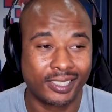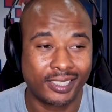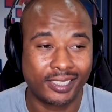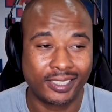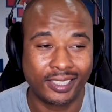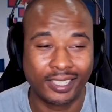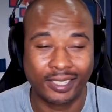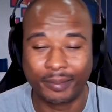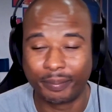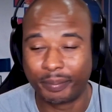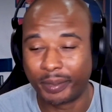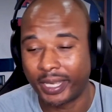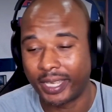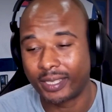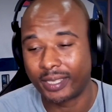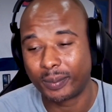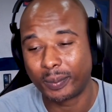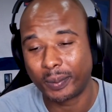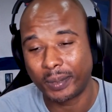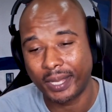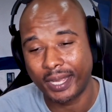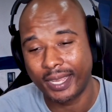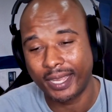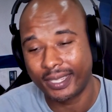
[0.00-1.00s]
the best
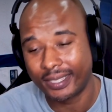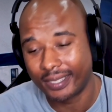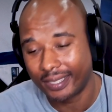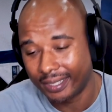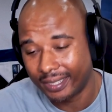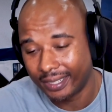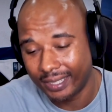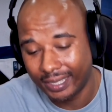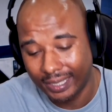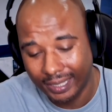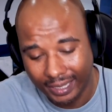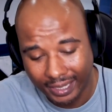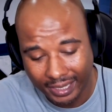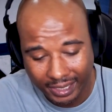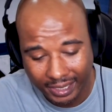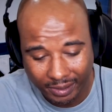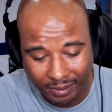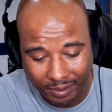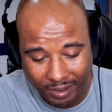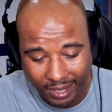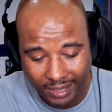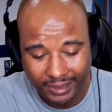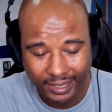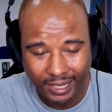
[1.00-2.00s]
players in the league
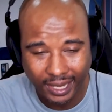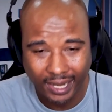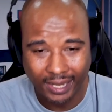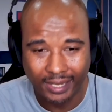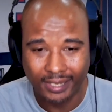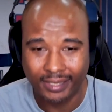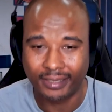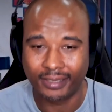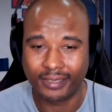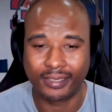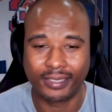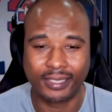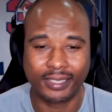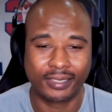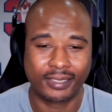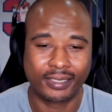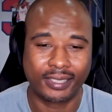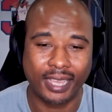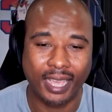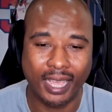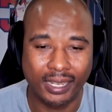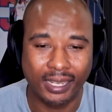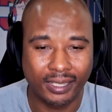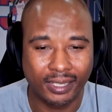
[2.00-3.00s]
right now is
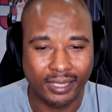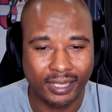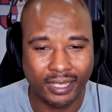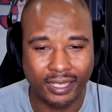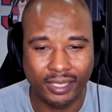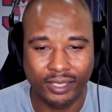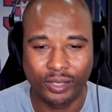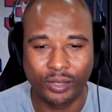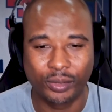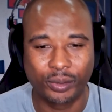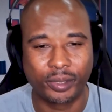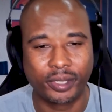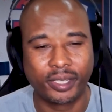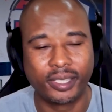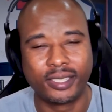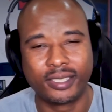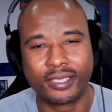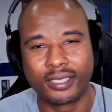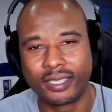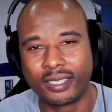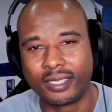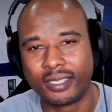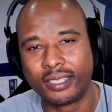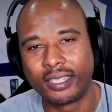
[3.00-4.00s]
got injuries
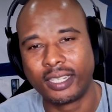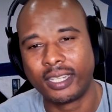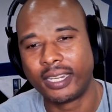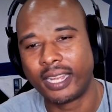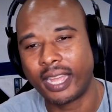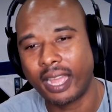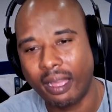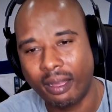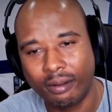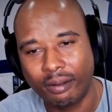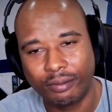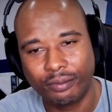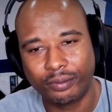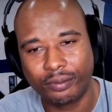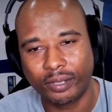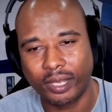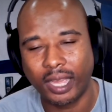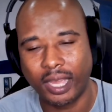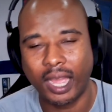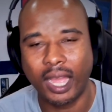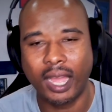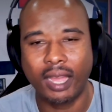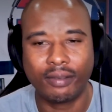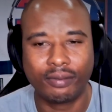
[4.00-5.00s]
and out for
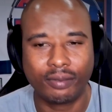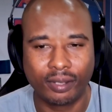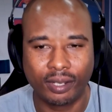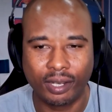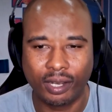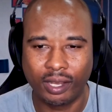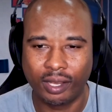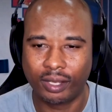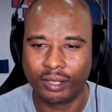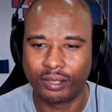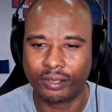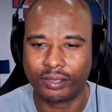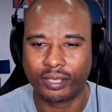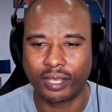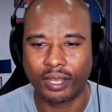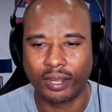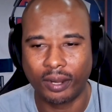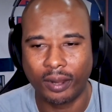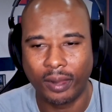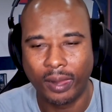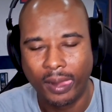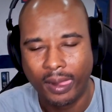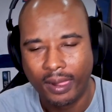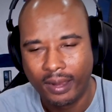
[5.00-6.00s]
however long.
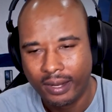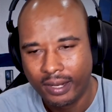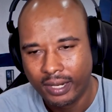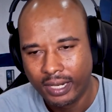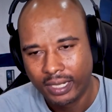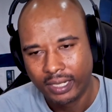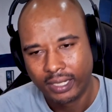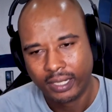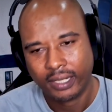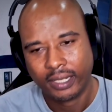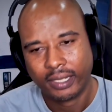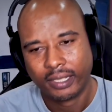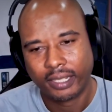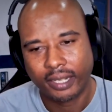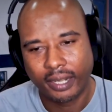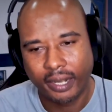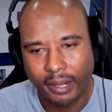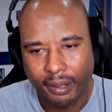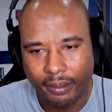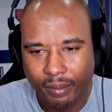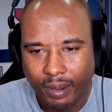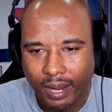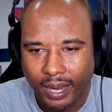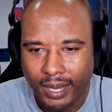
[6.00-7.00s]
So
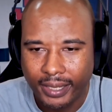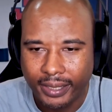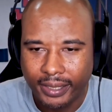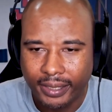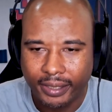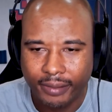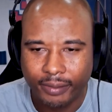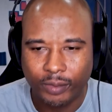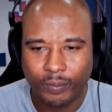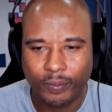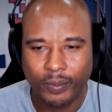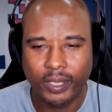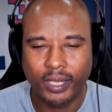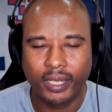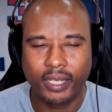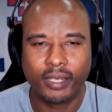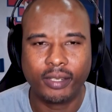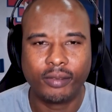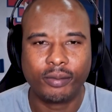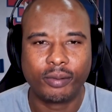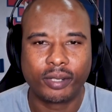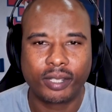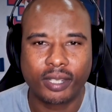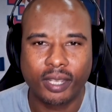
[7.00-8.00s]
everybody give speedy
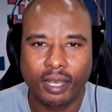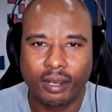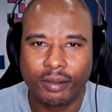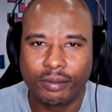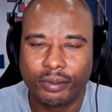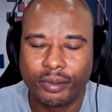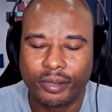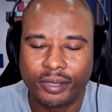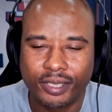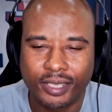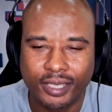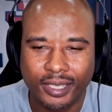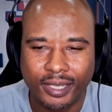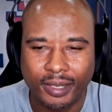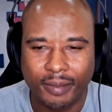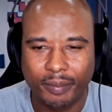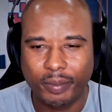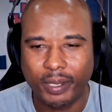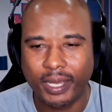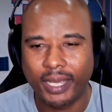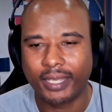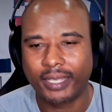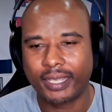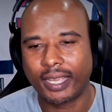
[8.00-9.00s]
recoveries and get
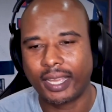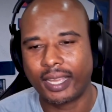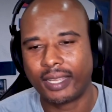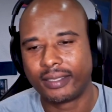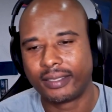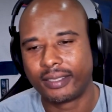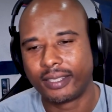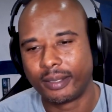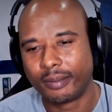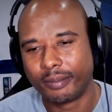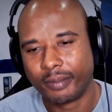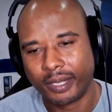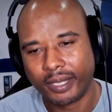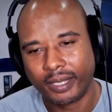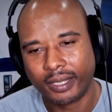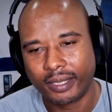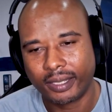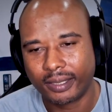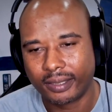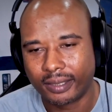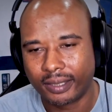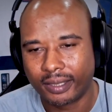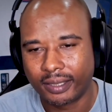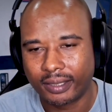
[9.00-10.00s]
back out there, man,
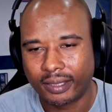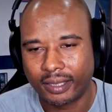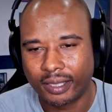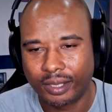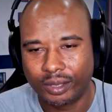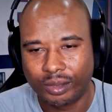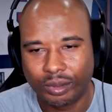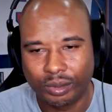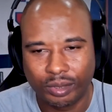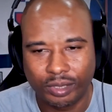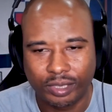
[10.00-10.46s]
because this injury